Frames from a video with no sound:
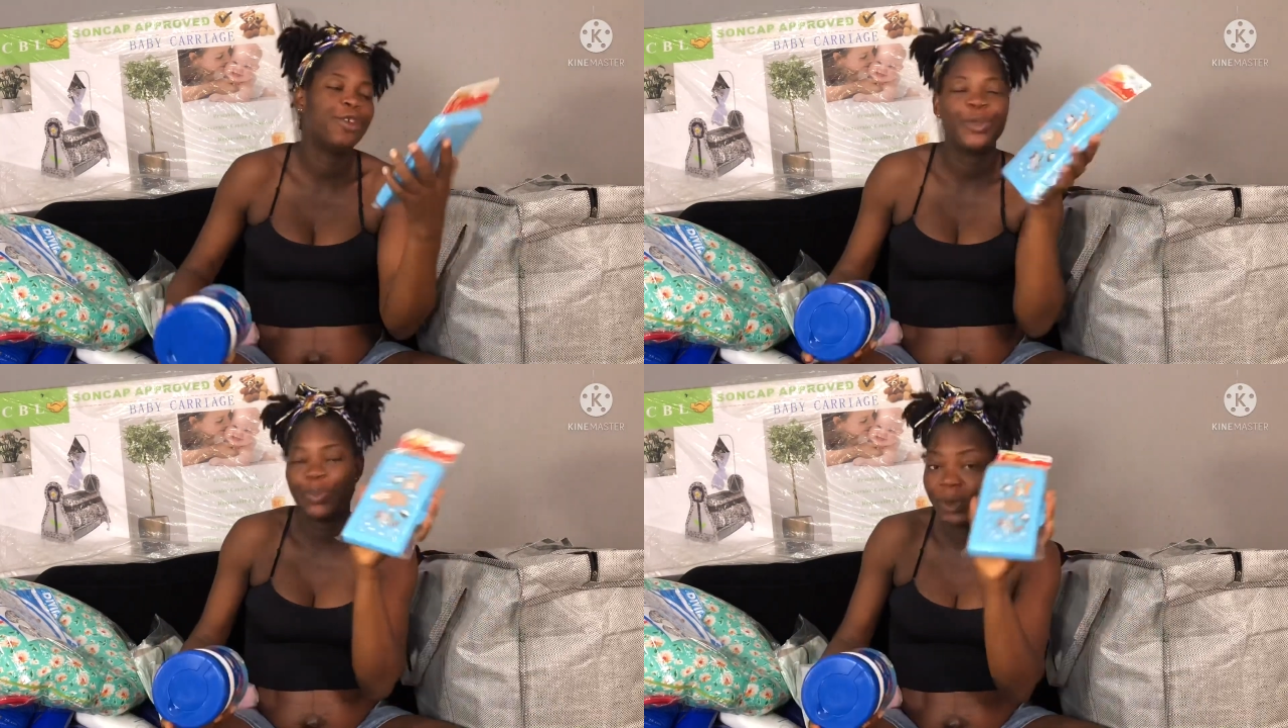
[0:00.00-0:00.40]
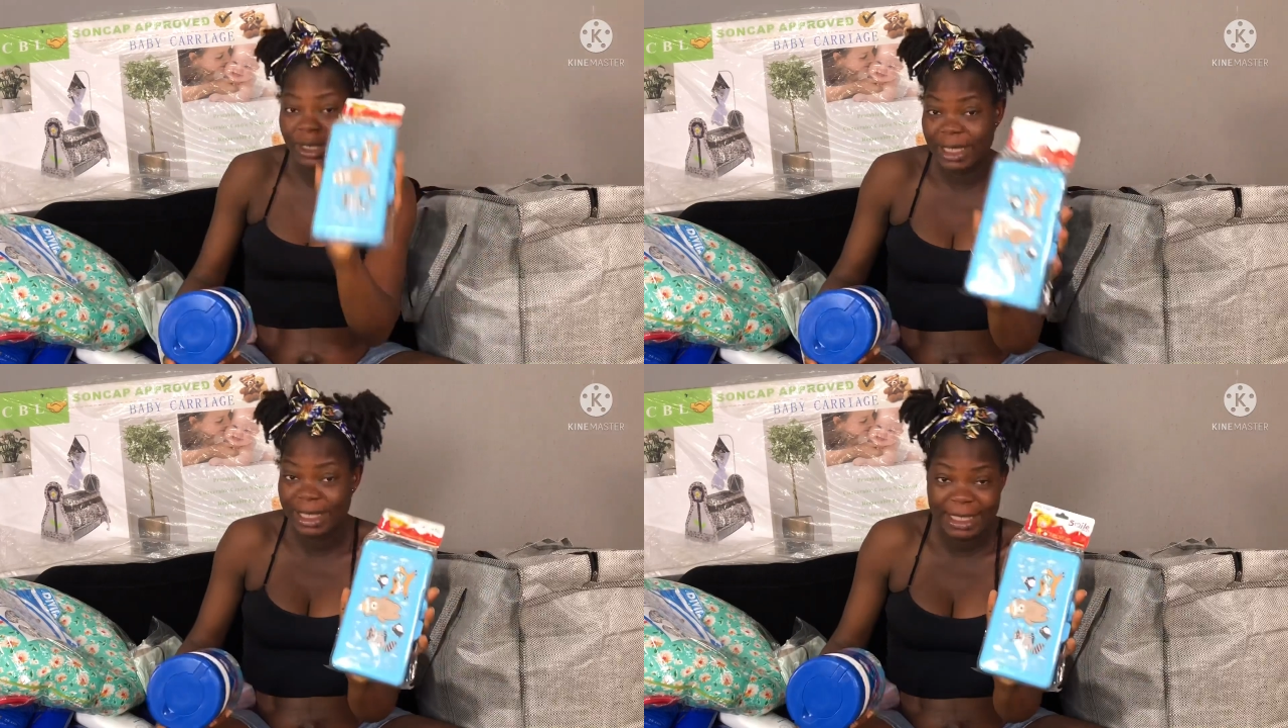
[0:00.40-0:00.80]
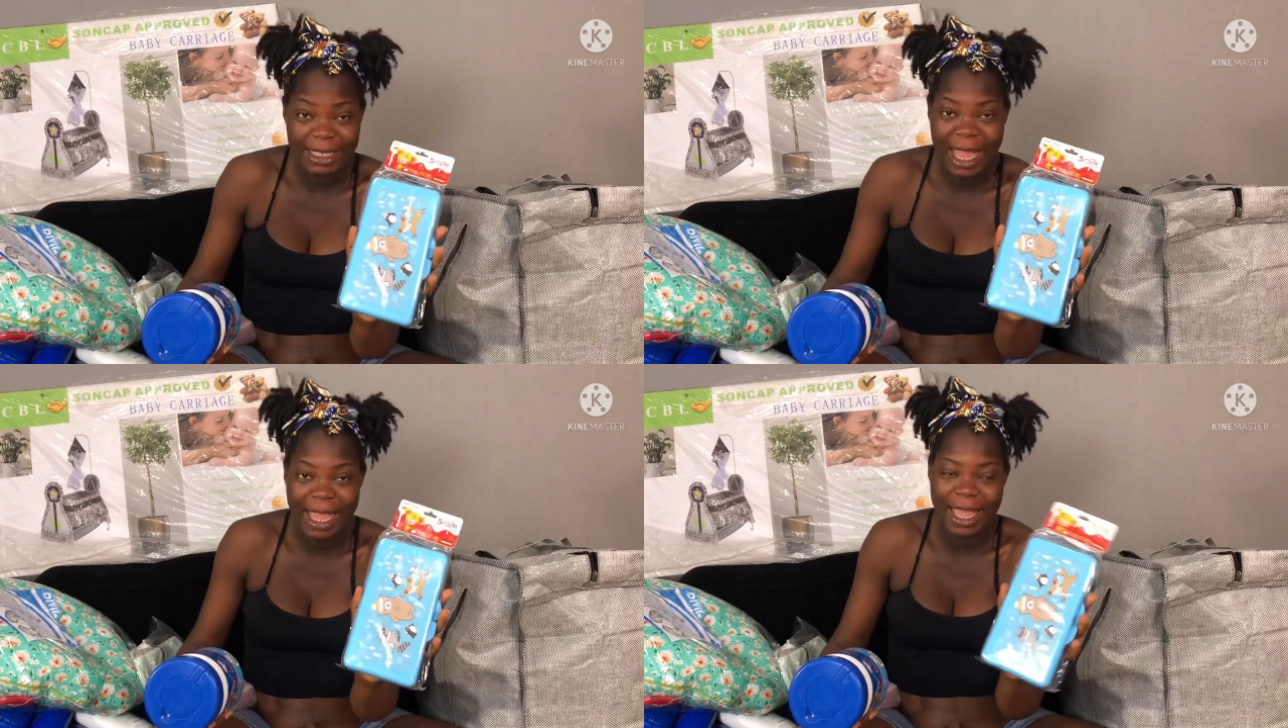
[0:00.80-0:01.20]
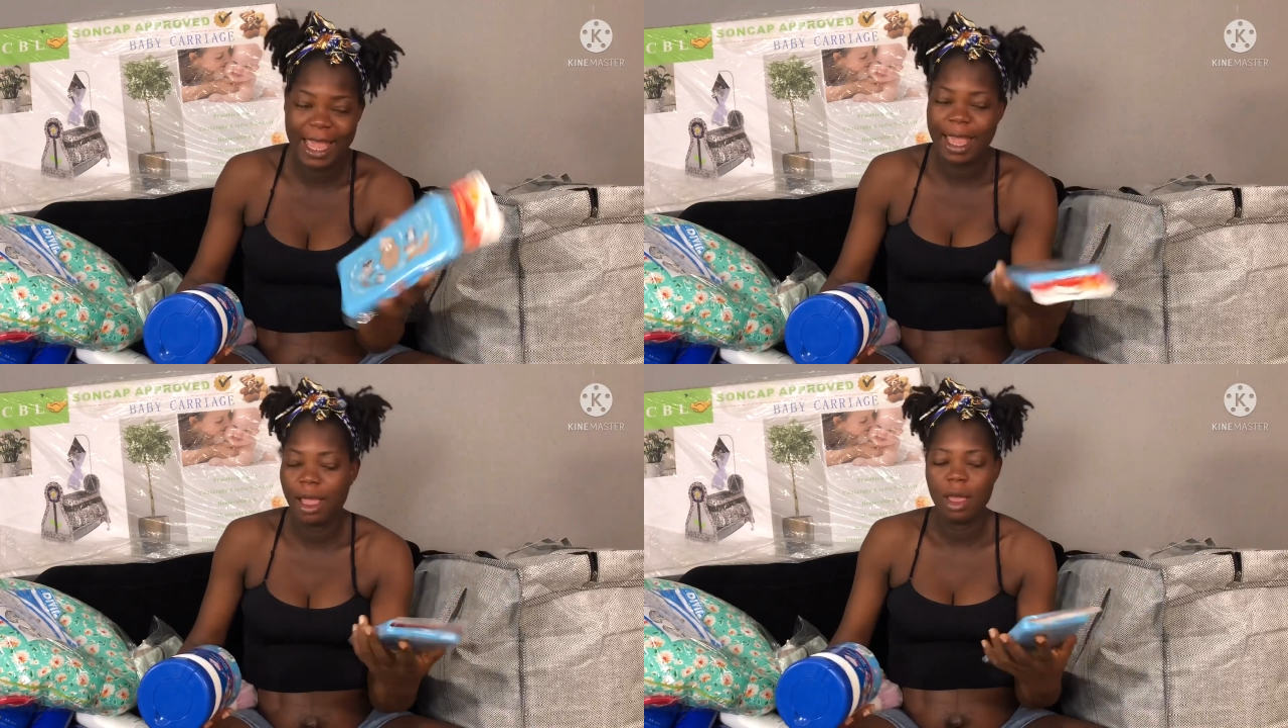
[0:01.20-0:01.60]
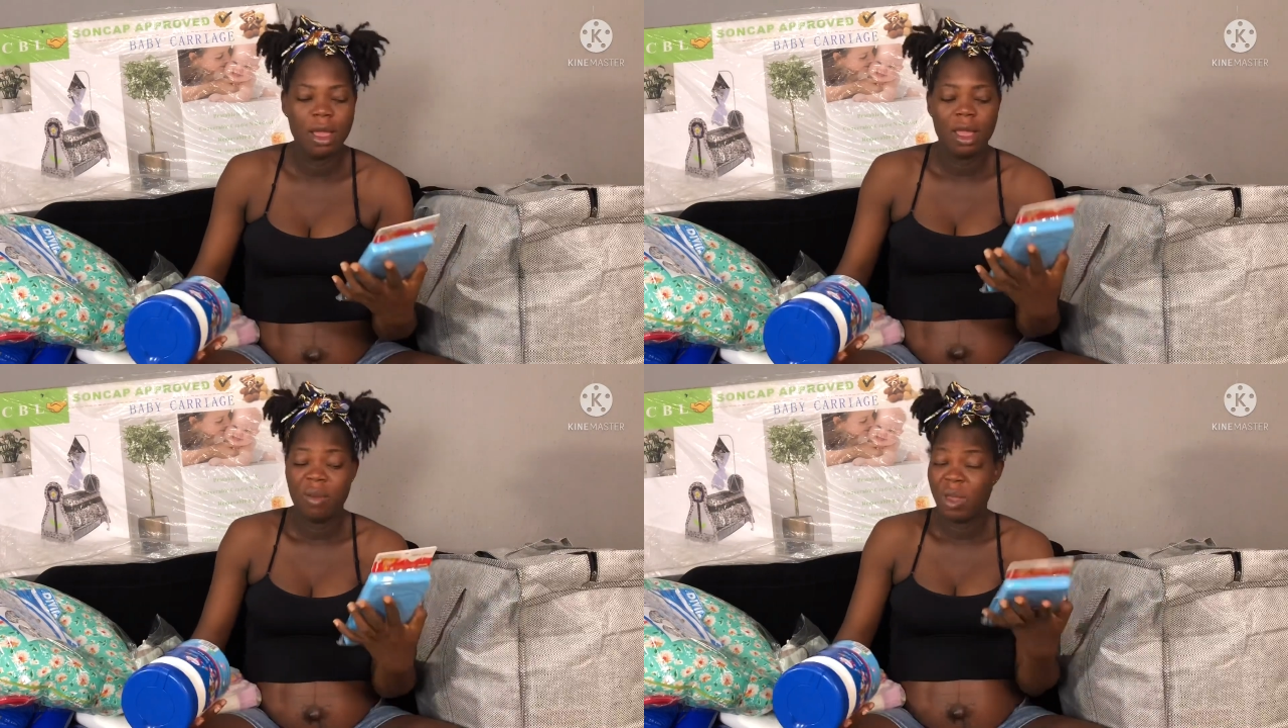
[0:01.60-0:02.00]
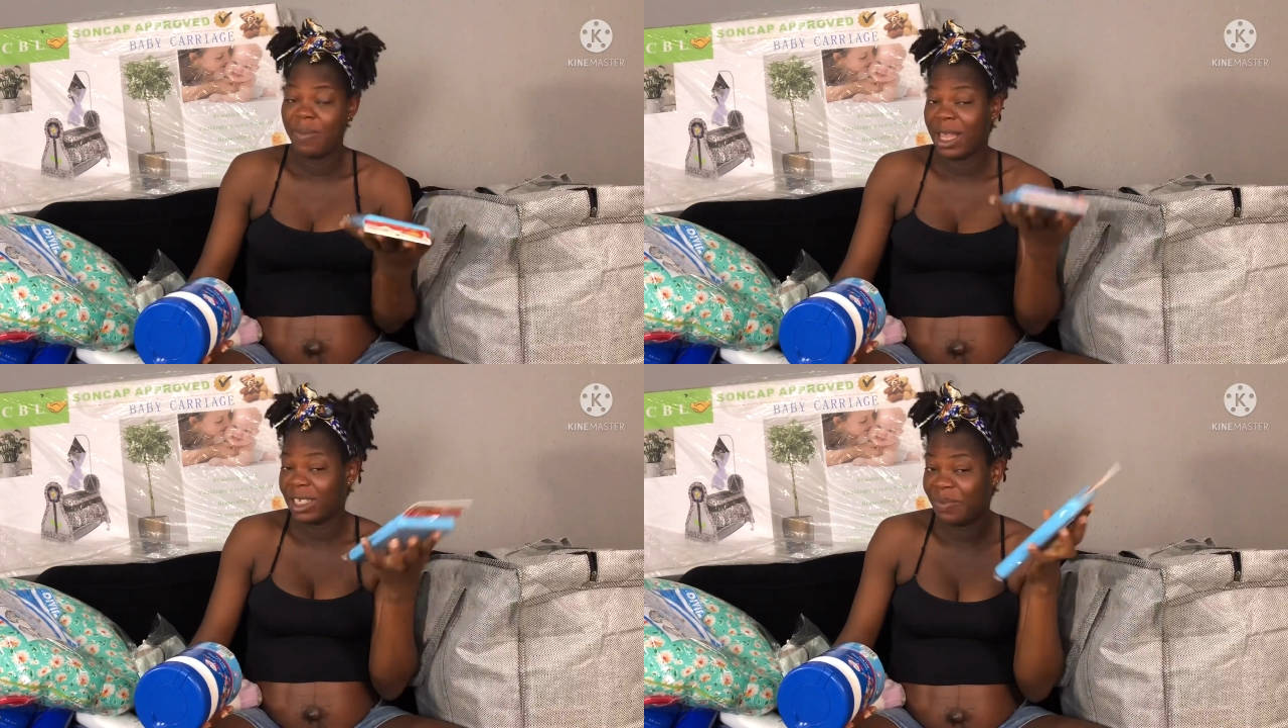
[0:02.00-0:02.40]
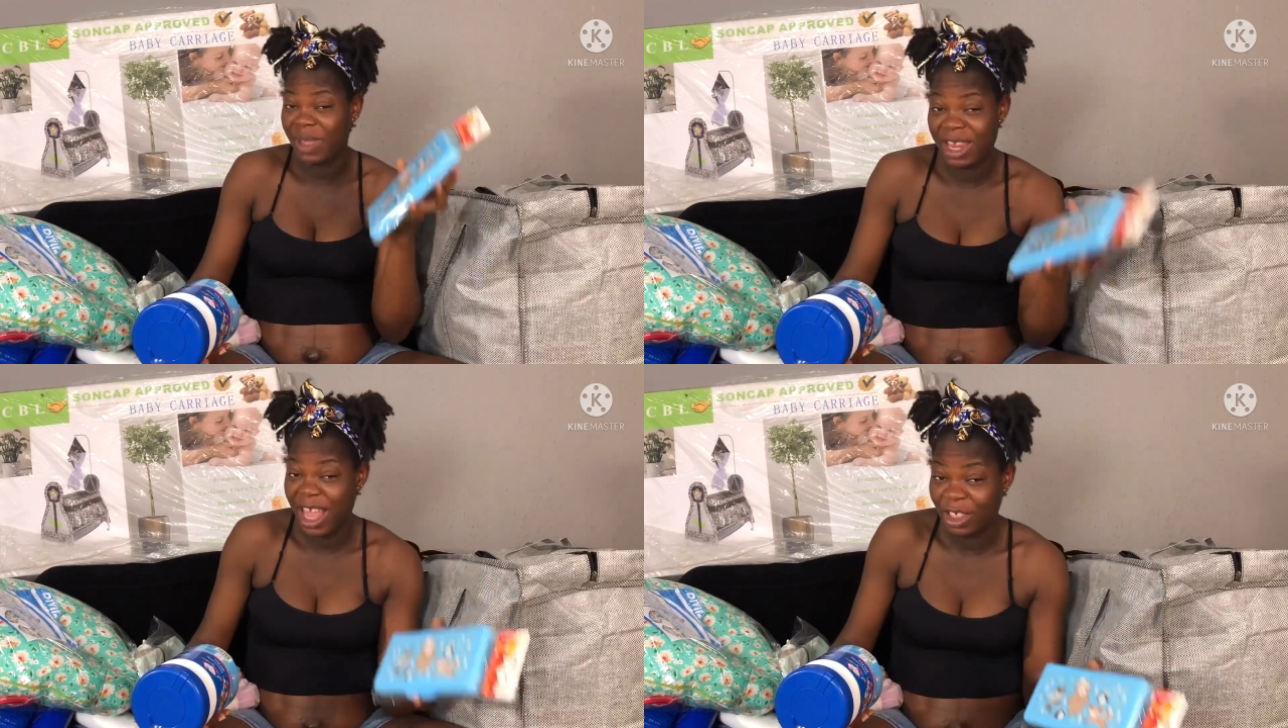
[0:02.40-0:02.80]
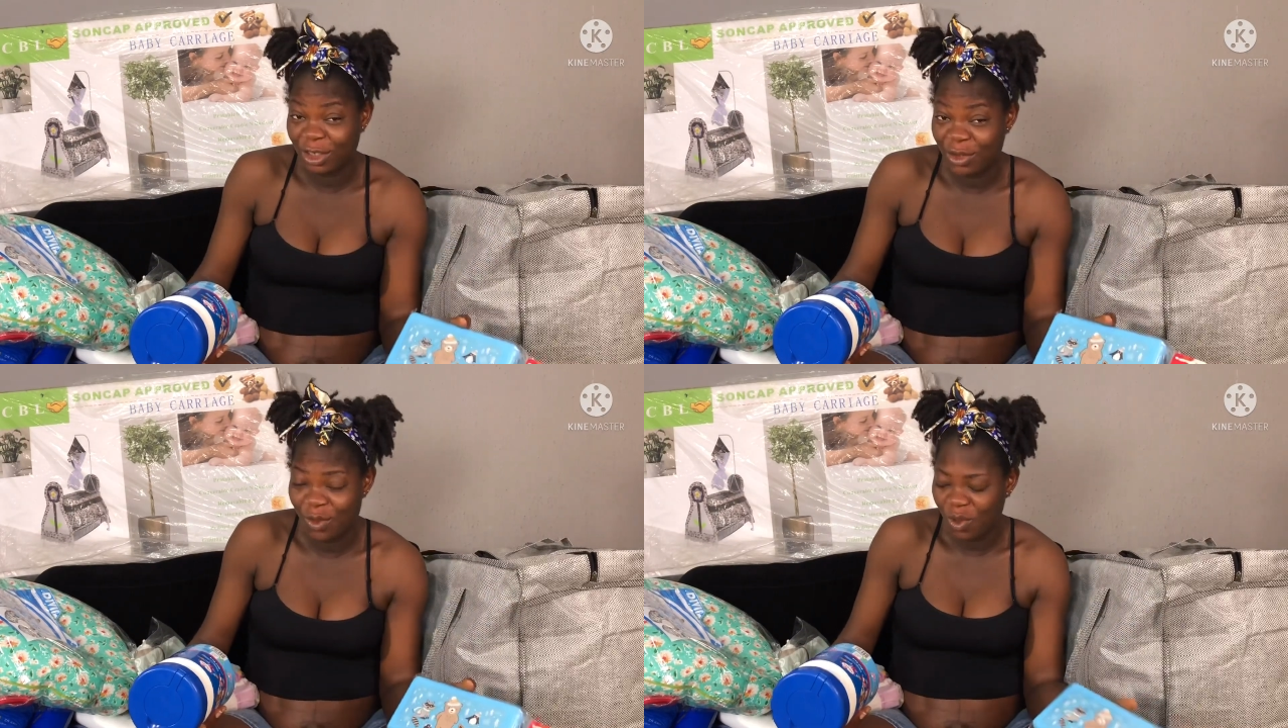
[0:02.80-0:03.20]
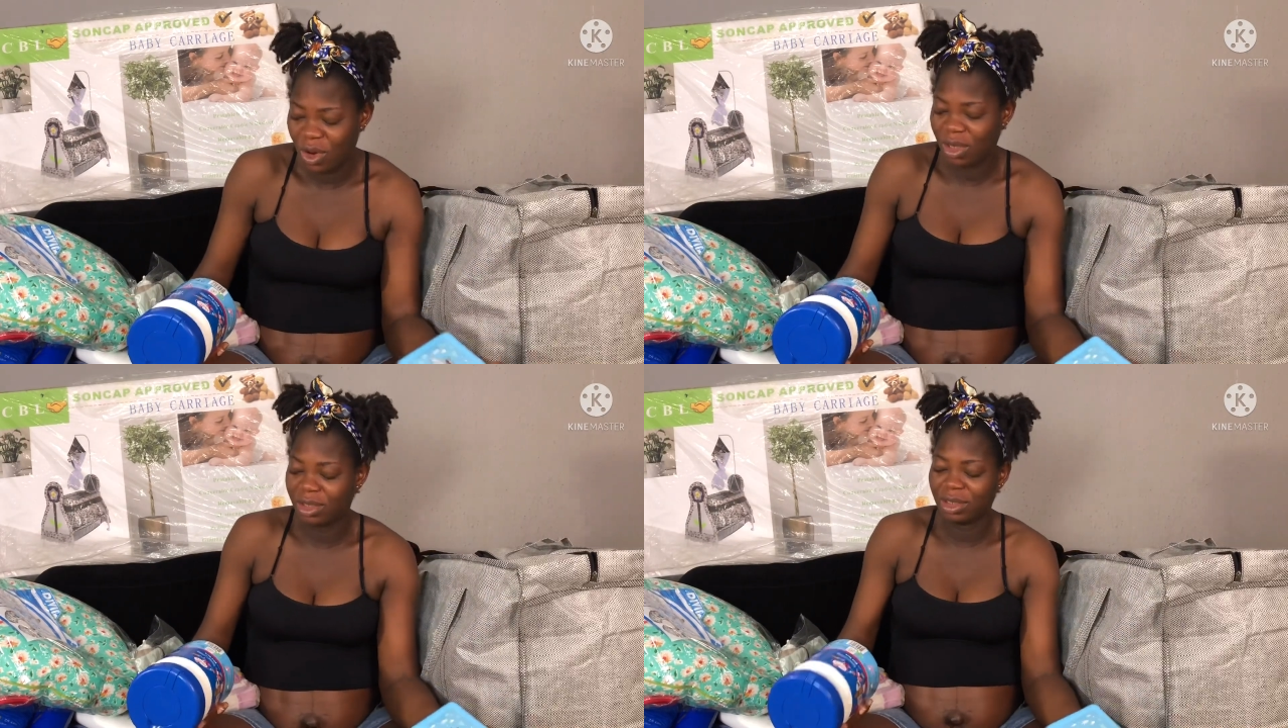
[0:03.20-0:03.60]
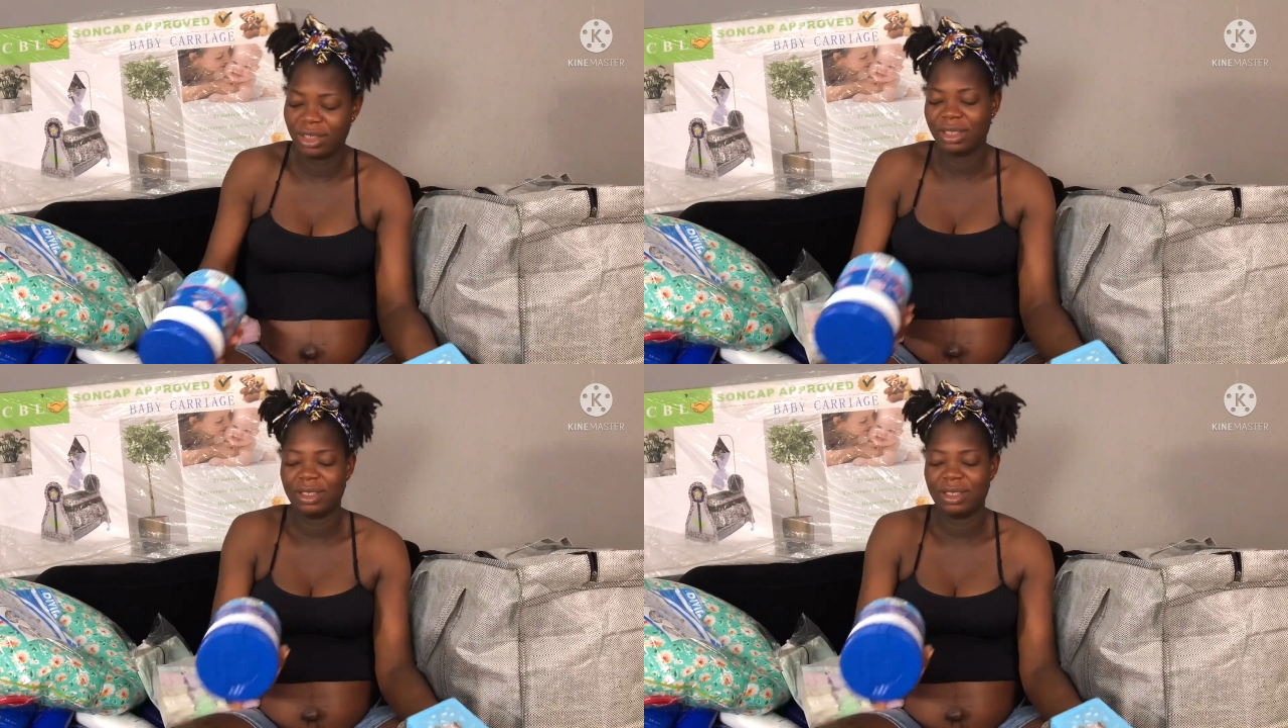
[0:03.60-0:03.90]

you put it inside here, maybe as many as you want.